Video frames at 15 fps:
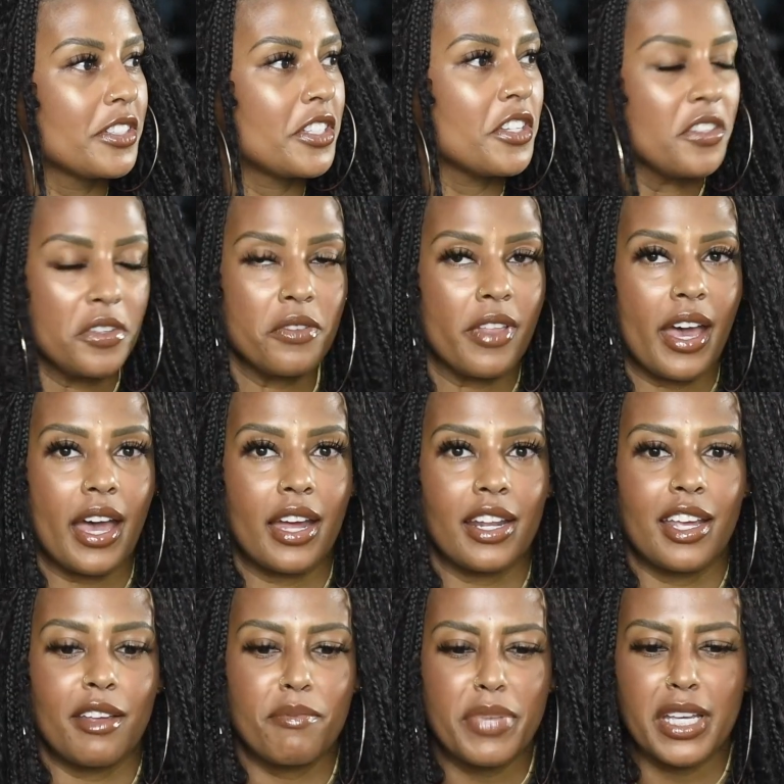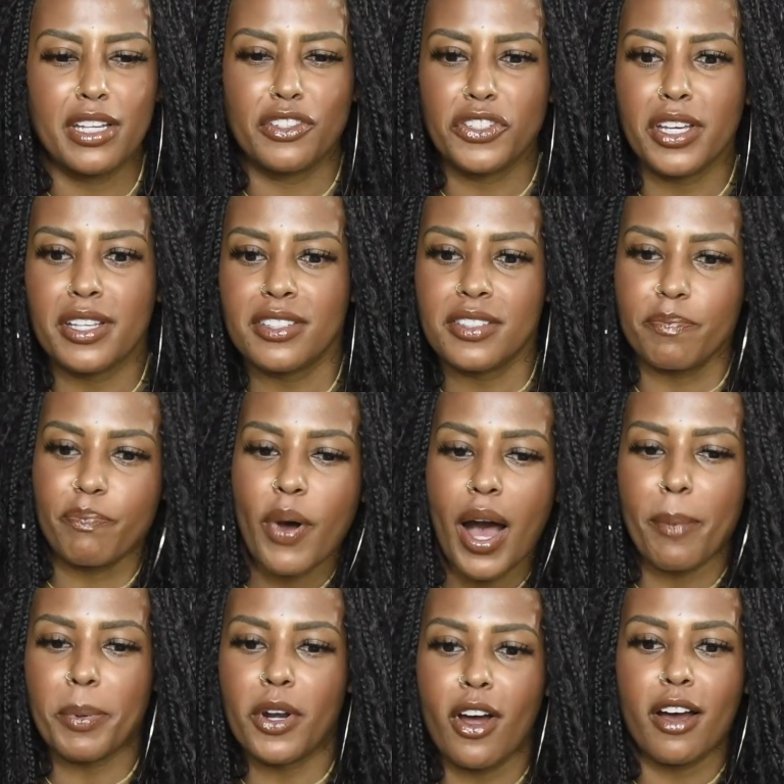to do that and be just
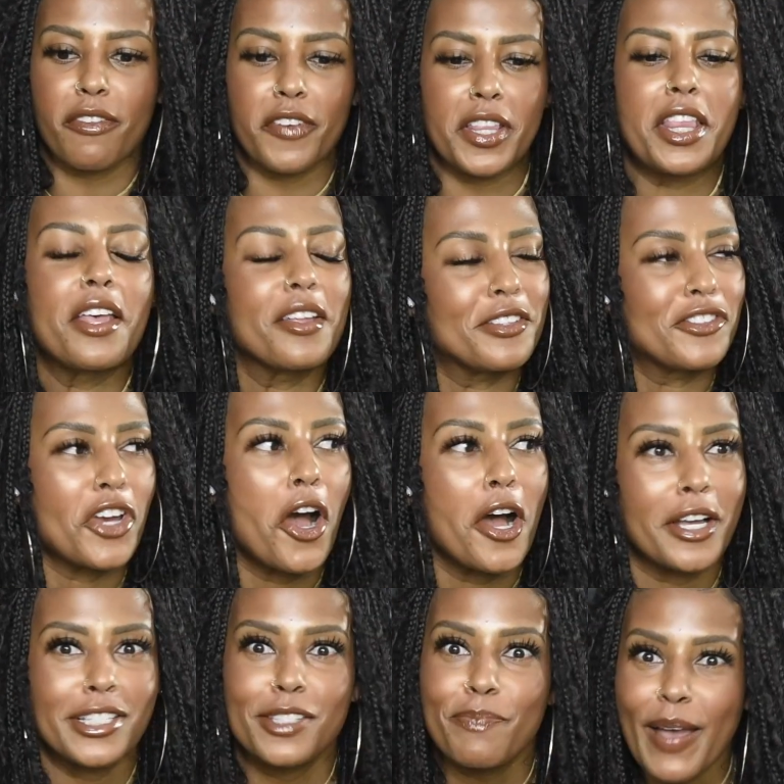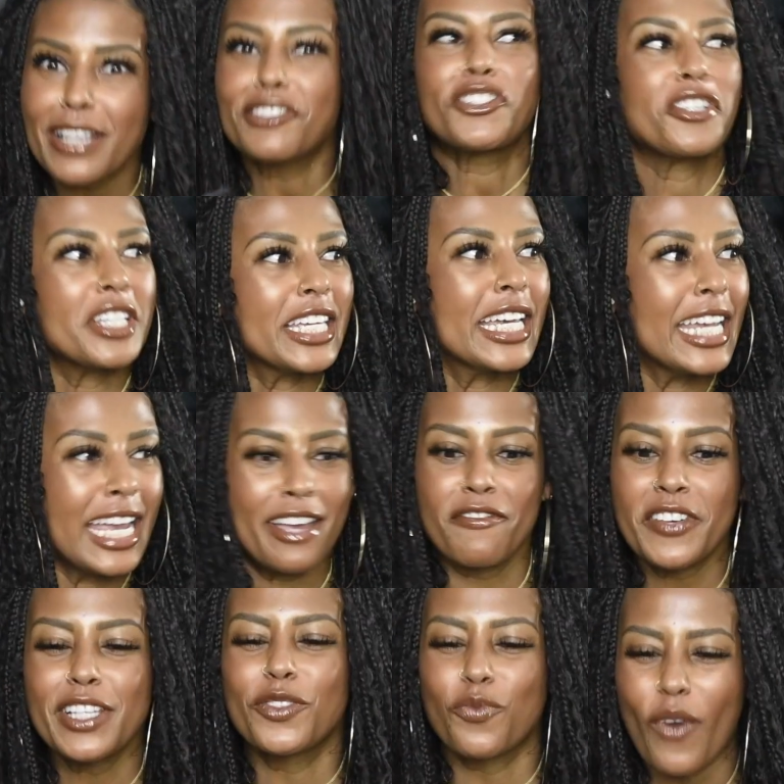popping off at the jaw, especially if
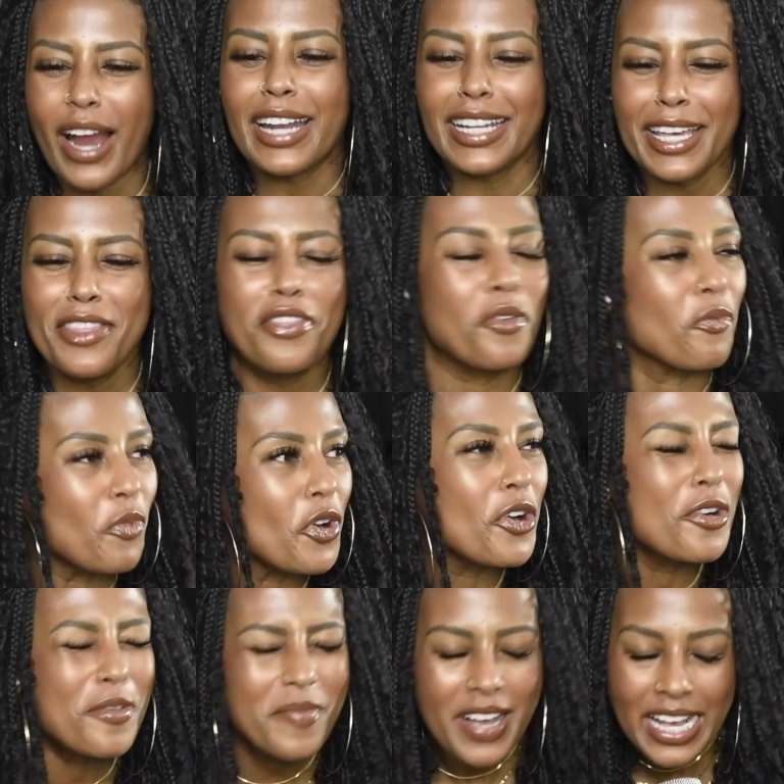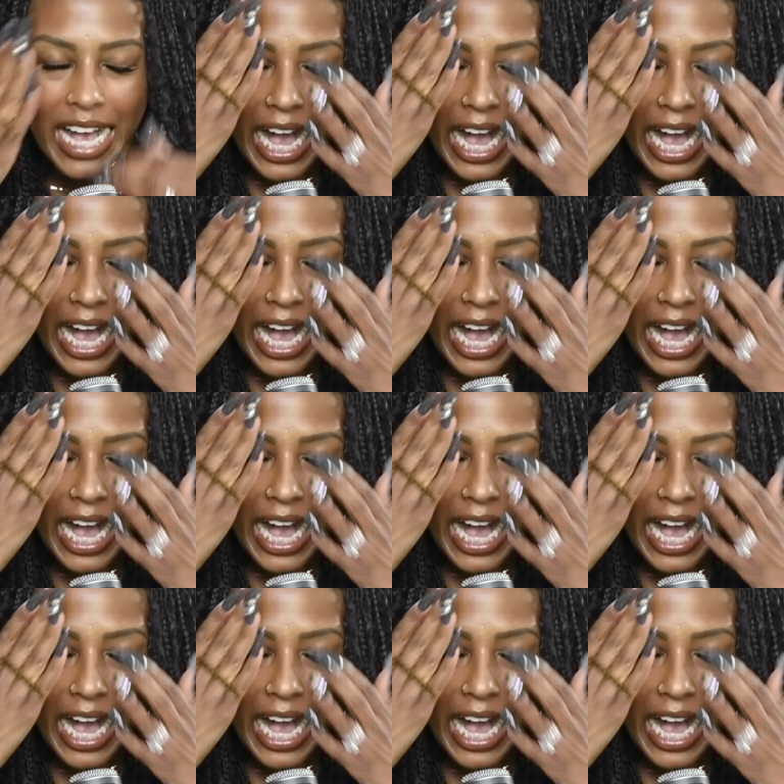he's right in the room.